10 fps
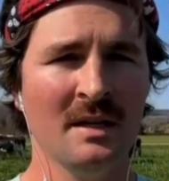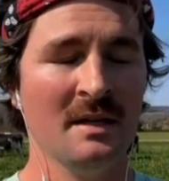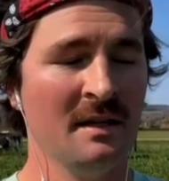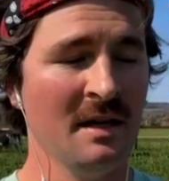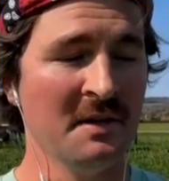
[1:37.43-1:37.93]

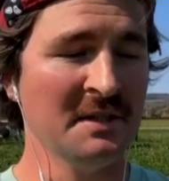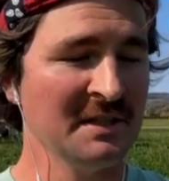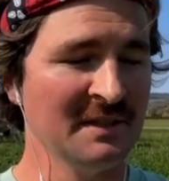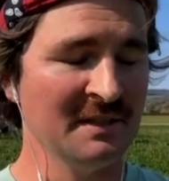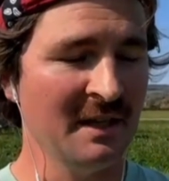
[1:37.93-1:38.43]
Yeah, this
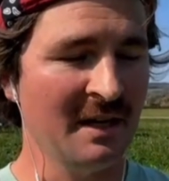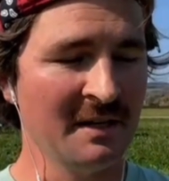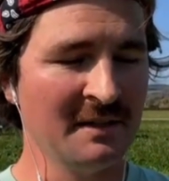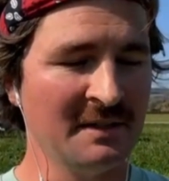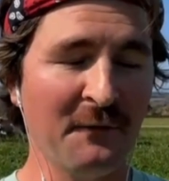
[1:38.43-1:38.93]
is
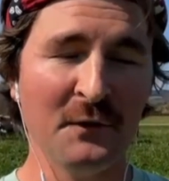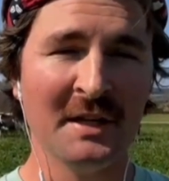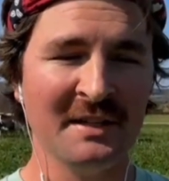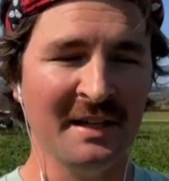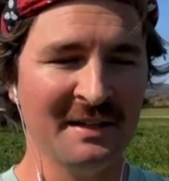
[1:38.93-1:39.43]

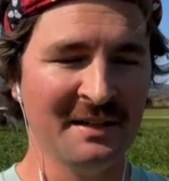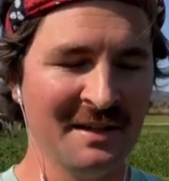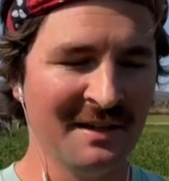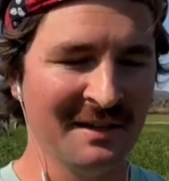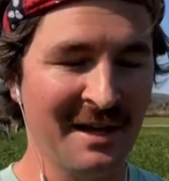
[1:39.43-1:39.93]
definitely
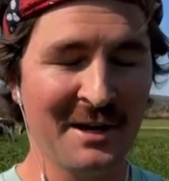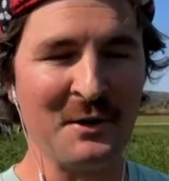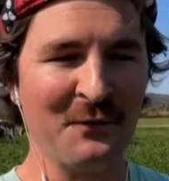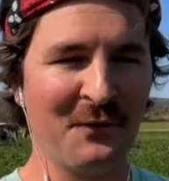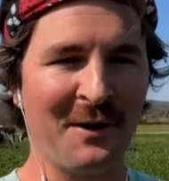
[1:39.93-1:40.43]
not a
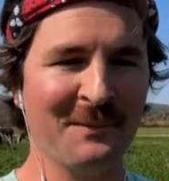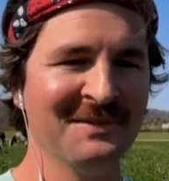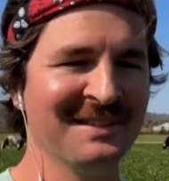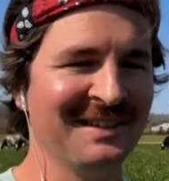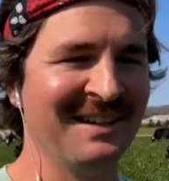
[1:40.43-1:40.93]
new farm.
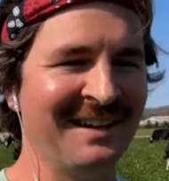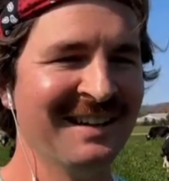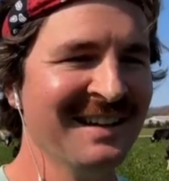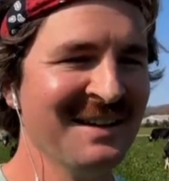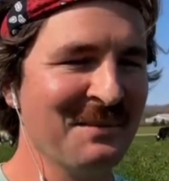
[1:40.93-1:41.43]

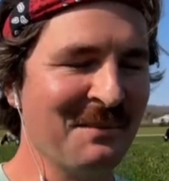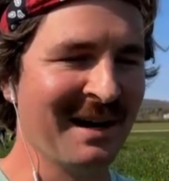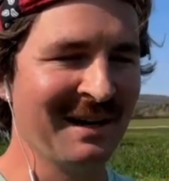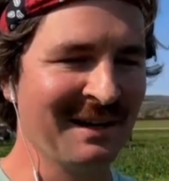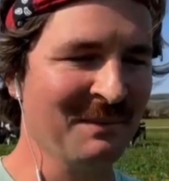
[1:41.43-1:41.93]

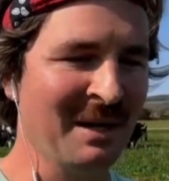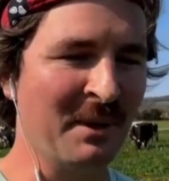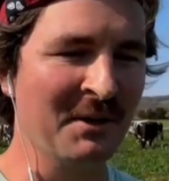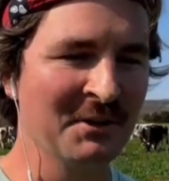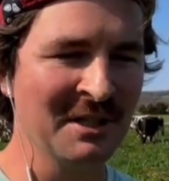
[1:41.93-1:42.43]
My
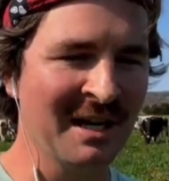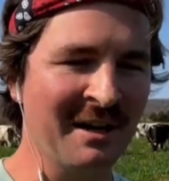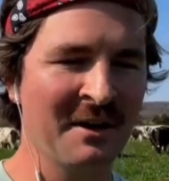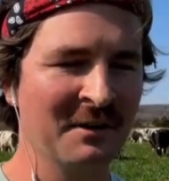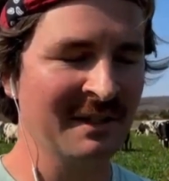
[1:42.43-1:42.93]
brothers and I
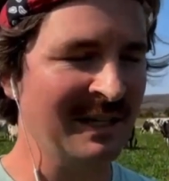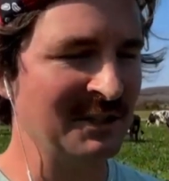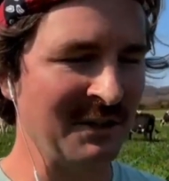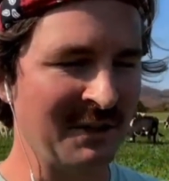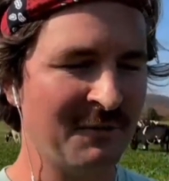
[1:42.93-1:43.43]
are
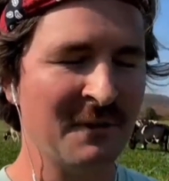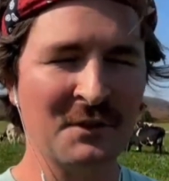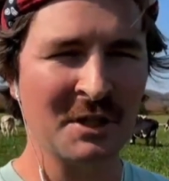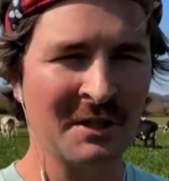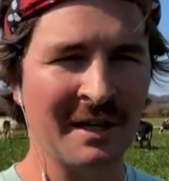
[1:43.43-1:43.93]
actually the 5th
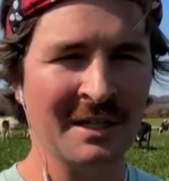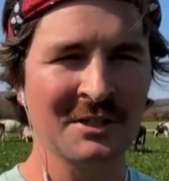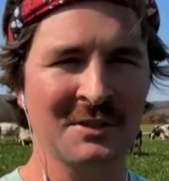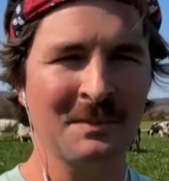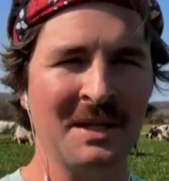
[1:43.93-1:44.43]

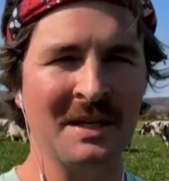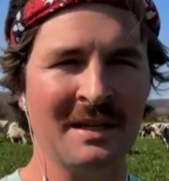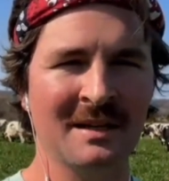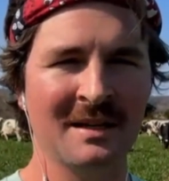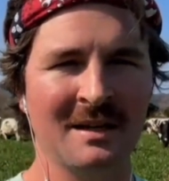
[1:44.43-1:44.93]
generation to
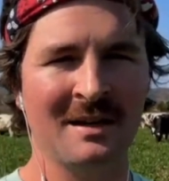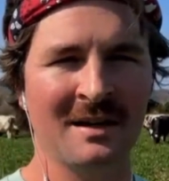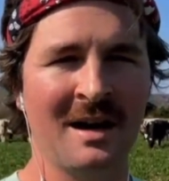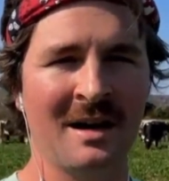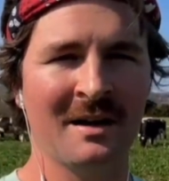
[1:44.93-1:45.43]
be
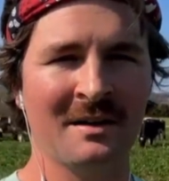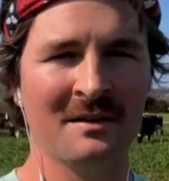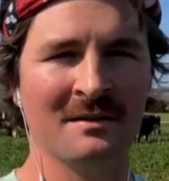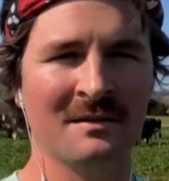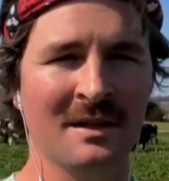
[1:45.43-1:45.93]

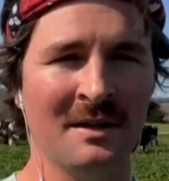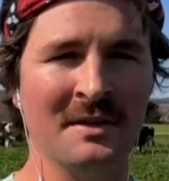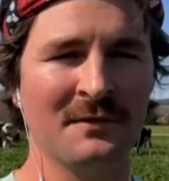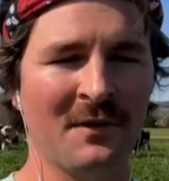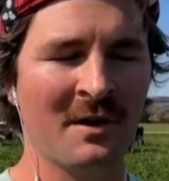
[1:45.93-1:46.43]
on
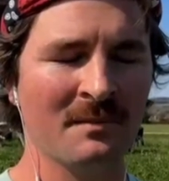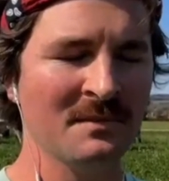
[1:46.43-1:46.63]
this farm.